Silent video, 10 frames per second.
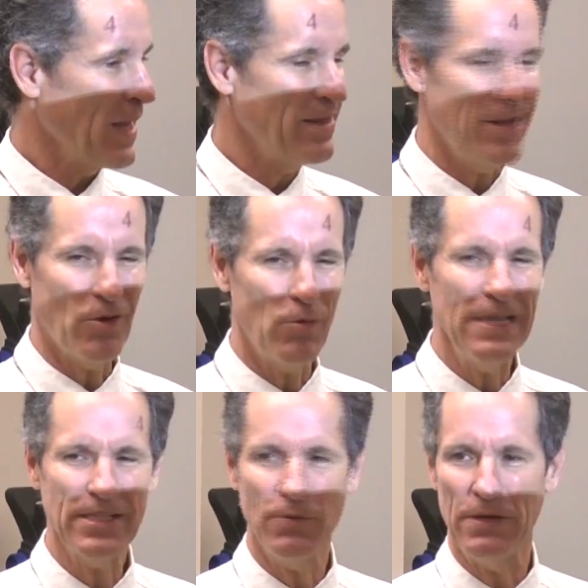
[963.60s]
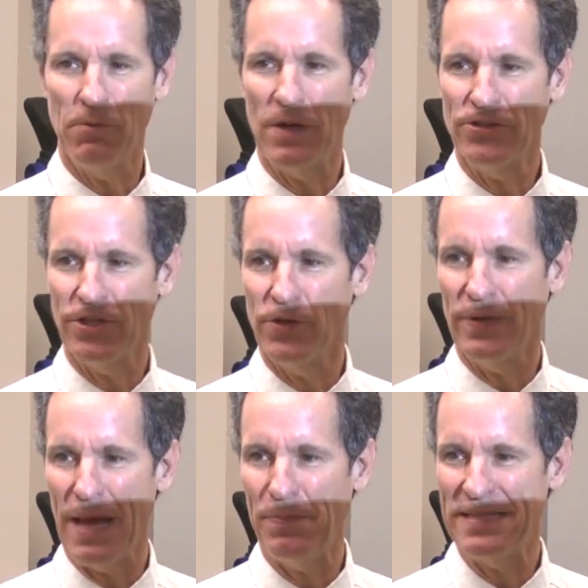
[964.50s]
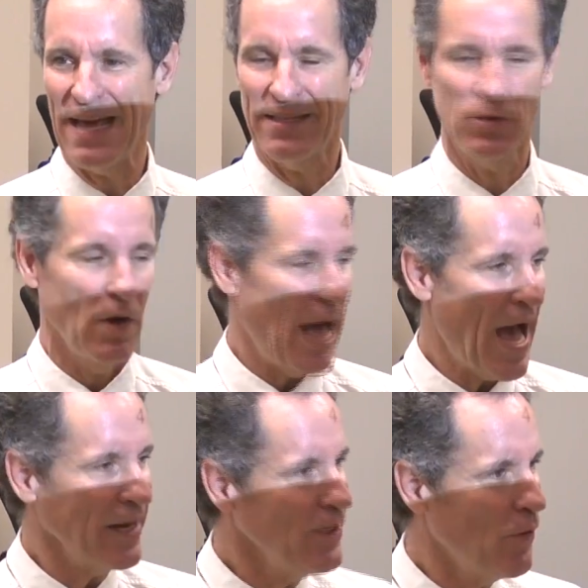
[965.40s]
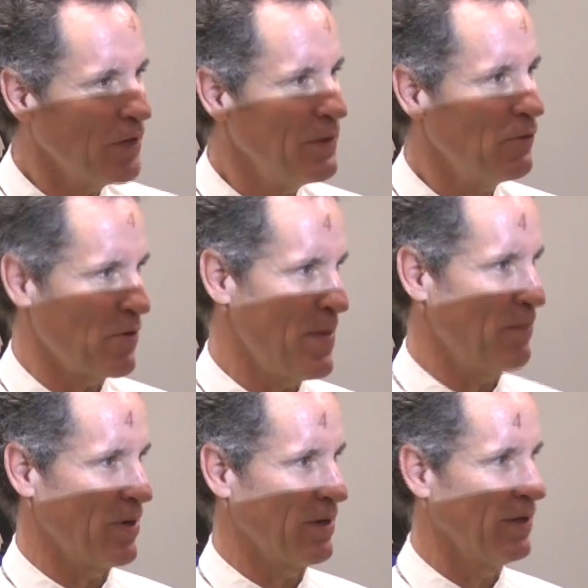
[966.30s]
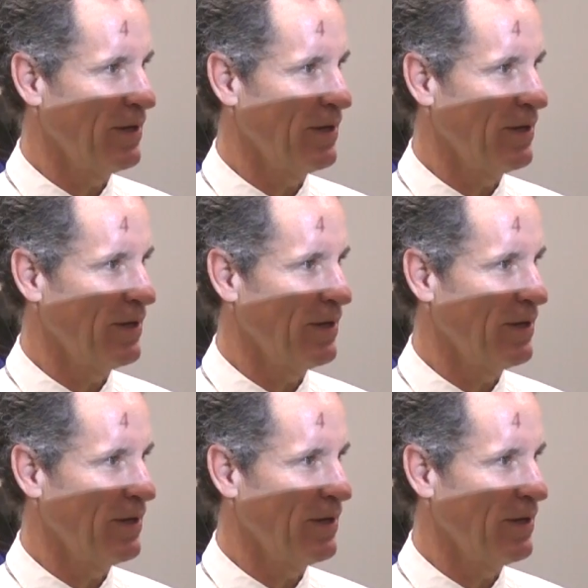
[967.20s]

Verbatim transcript: And the reason we want you to do an epitaph is, how do you want to be remembered?